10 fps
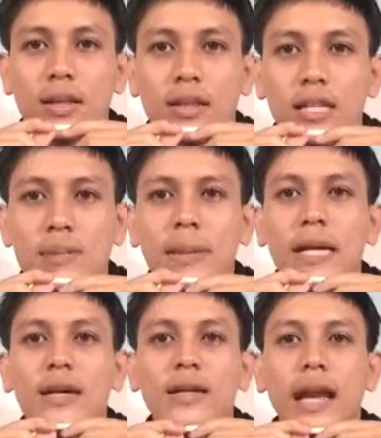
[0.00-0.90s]
the
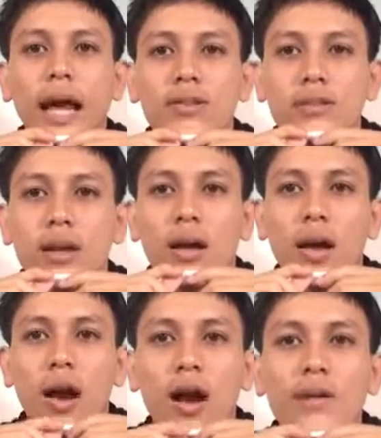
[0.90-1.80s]
speaker announced
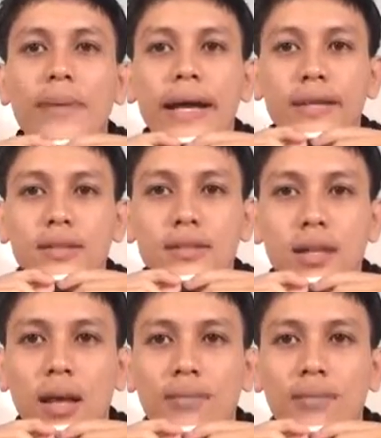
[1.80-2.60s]
all banks,